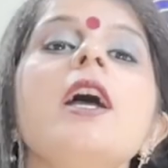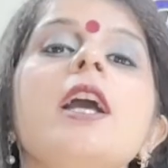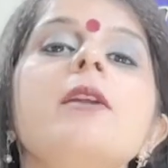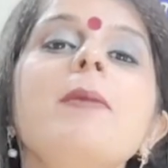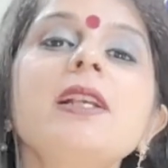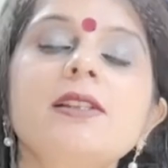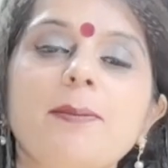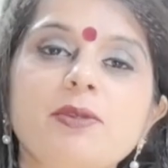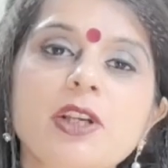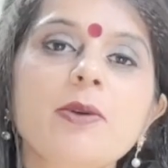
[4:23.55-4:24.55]
In my
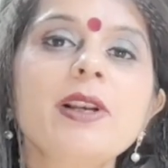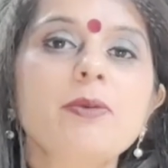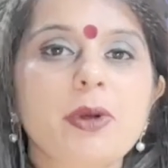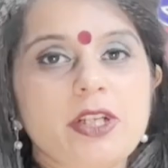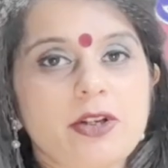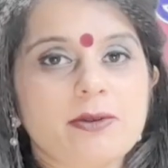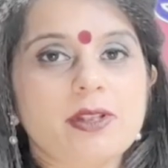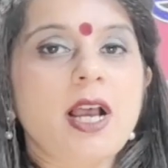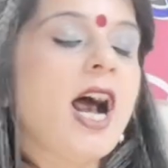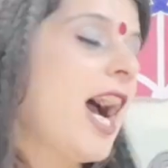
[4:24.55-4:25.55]
subsequent videos,
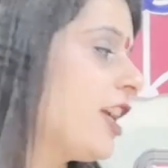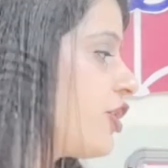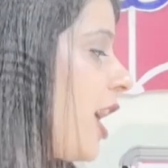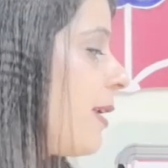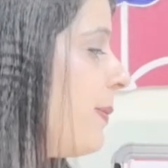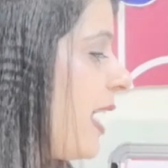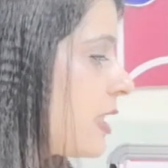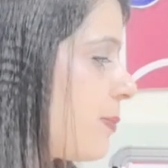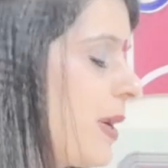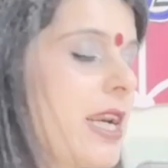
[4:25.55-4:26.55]
I shall be
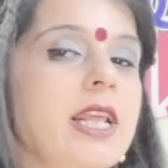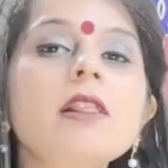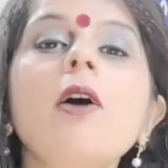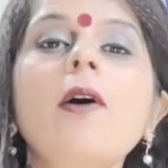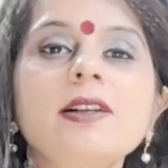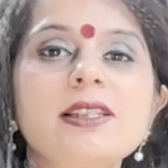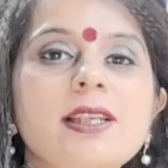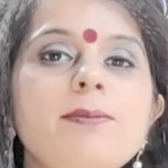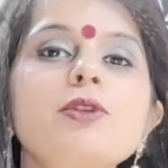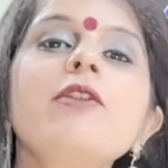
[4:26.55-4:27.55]
explaining the
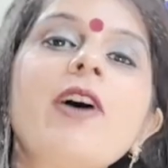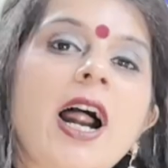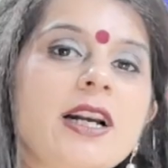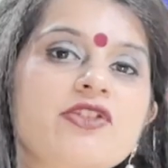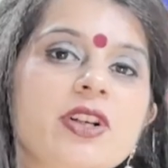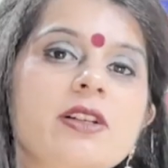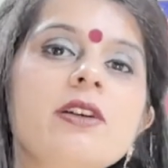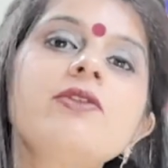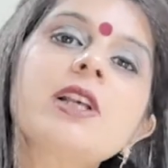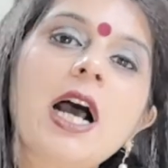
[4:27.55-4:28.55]
concept of
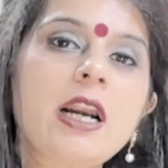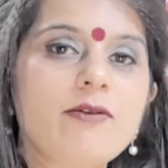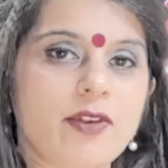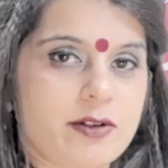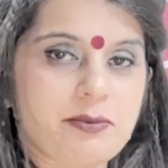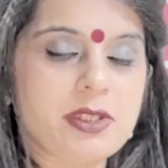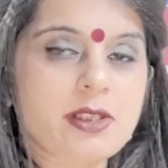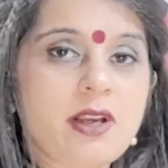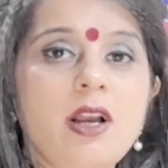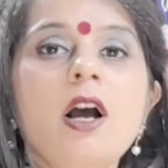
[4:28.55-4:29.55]
adjectives and verbs.
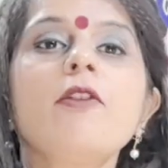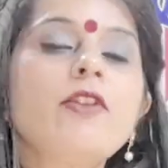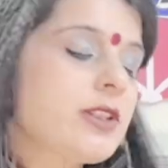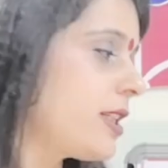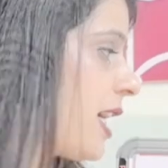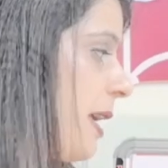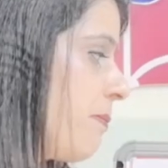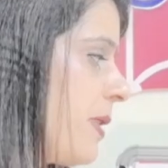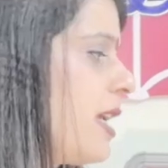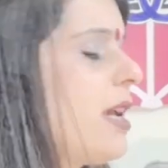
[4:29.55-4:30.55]
For the time
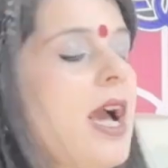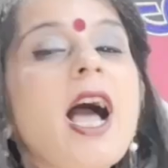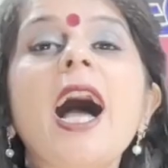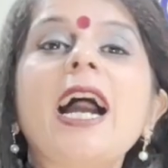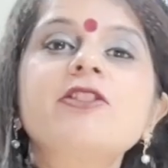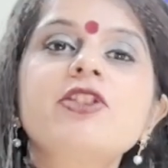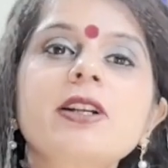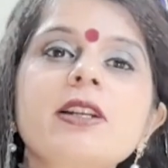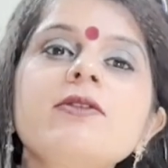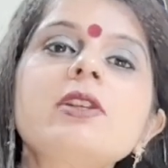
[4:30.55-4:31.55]
being,
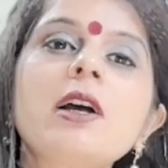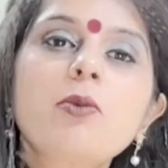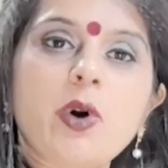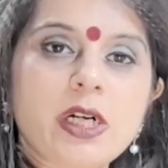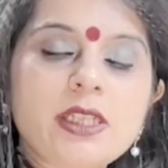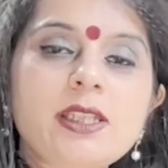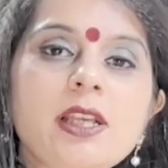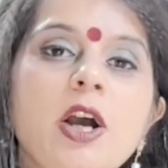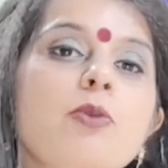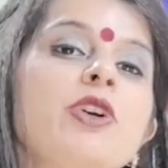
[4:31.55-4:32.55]
adjectives are words
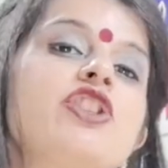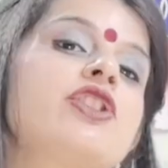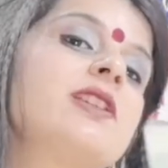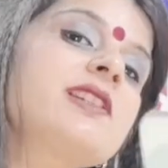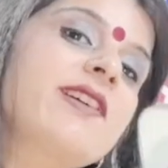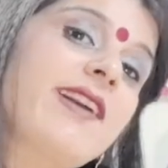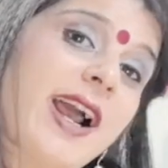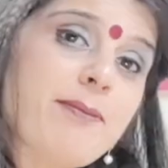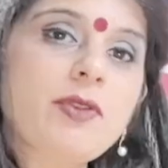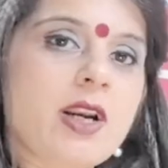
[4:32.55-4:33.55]
which describe
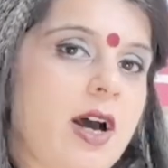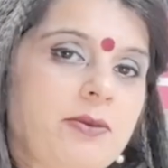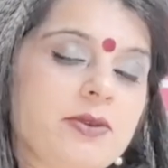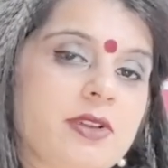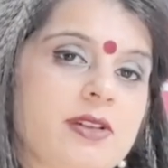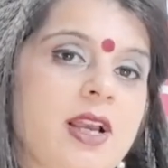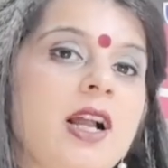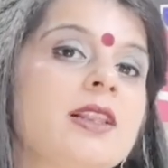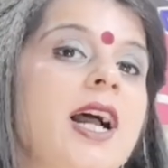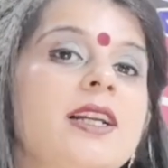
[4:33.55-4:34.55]
the nouns.
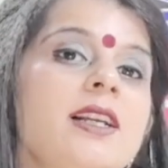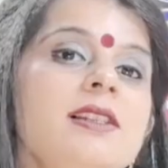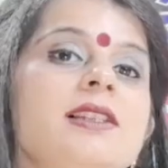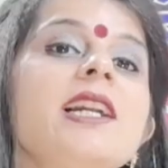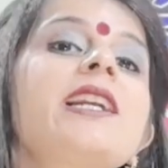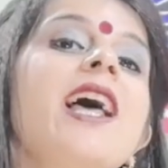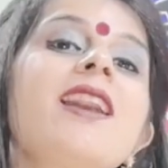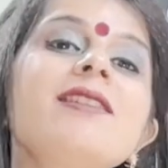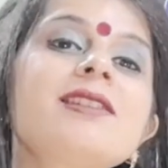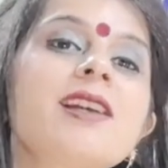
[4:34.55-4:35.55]
That is, they tell
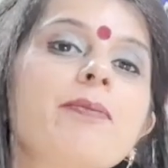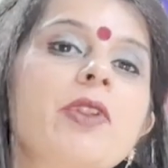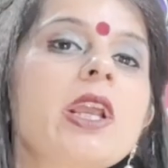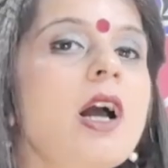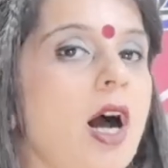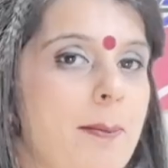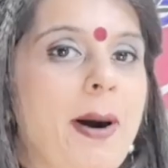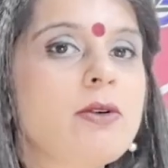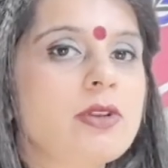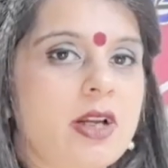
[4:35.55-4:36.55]
us something
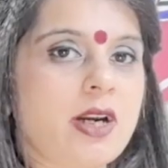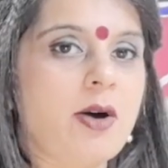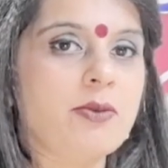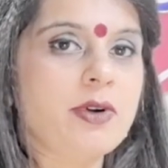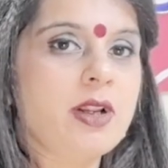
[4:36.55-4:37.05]
about the noun.